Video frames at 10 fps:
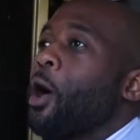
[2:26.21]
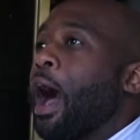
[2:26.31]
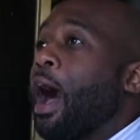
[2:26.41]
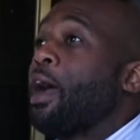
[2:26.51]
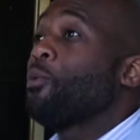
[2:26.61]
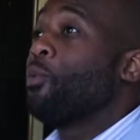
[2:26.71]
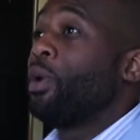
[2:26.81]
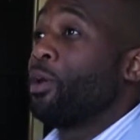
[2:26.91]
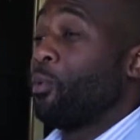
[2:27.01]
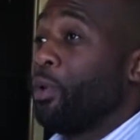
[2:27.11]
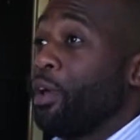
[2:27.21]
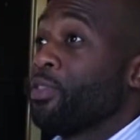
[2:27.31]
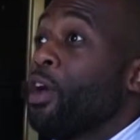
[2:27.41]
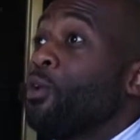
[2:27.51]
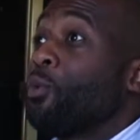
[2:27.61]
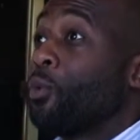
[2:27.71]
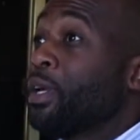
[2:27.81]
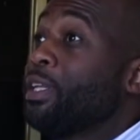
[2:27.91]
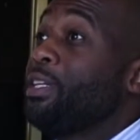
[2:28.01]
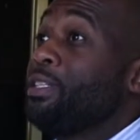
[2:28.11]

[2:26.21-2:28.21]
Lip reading: I went with really